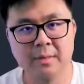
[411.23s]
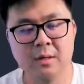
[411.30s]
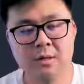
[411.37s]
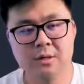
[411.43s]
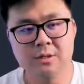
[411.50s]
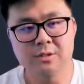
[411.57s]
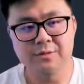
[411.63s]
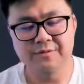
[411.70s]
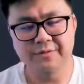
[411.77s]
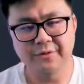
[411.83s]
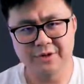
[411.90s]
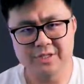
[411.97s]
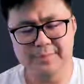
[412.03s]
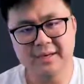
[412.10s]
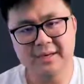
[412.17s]
So
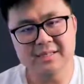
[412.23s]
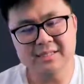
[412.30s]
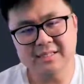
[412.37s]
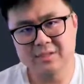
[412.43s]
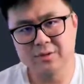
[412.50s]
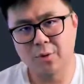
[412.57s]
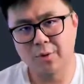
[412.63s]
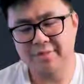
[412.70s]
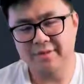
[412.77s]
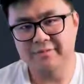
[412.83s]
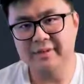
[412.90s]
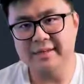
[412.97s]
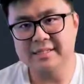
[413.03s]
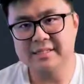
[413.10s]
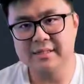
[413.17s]
first, because it's north of
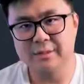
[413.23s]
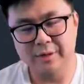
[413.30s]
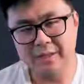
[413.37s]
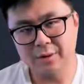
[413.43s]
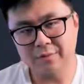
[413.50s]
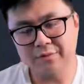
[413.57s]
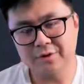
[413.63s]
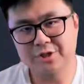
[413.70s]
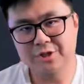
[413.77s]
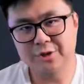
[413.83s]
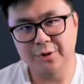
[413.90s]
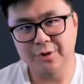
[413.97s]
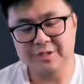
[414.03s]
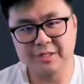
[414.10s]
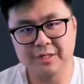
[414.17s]
east, we know for
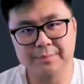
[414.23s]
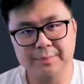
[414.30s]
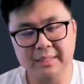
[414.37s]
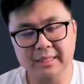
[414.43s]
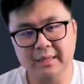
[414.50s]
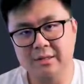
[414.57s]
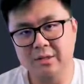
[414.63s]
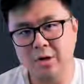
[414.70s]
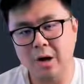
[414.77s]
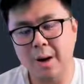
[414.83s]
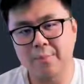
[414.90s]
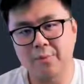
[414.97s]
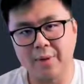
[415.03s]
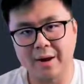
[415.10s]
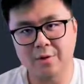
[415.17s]
sure it's going to be in the
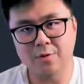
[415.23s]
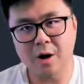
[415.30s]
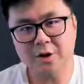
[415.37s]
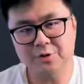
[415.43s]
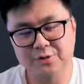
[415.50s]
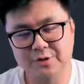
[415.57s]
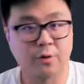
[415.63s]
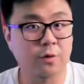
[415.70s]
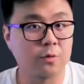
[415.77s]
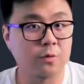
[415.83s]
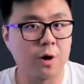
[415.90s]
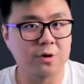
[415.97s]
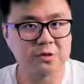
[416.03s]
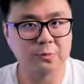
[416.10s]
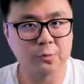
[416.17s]
top right quadrant, or
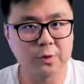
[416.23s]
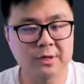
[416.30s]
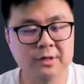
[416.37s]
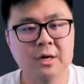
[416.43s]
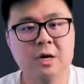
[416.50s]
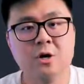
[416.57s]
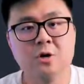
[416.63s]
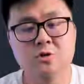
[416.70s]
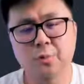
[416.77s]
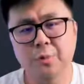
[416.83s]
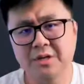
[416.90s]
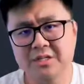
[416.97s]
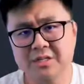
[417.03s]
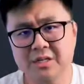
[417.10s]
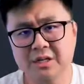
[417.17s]
quadrant 1. So we're
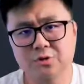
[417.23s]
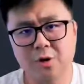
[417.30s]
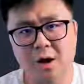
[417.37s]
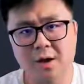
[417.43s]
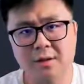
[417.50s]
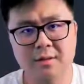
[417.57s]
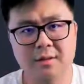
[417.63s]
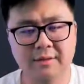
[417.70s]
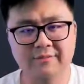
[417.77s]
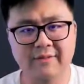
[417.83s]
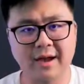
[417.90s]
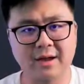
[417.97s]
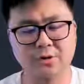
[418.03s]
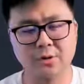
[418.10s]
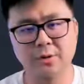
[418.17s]
just going to draw the
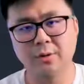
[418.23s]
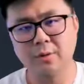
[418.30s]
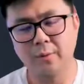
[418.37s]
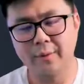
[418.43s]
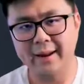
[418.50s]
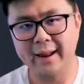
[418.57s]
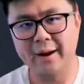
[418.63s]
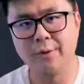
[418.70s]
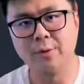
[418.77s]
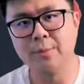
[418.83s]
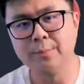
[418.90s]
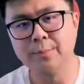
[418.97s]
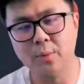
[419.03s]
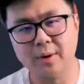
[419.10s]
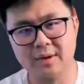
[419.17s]
vector or an arrow
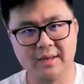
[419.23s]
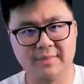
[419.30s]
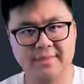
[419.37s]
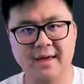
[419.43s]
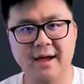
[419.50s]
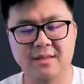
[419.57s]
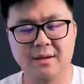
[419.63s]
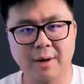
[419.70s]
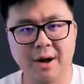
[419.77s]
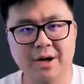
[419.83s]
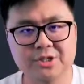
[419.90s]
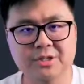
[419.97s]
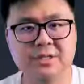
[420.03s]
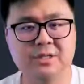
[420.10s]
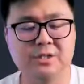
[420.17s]
pointing that
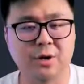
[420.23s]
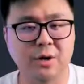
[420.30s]
direction, starting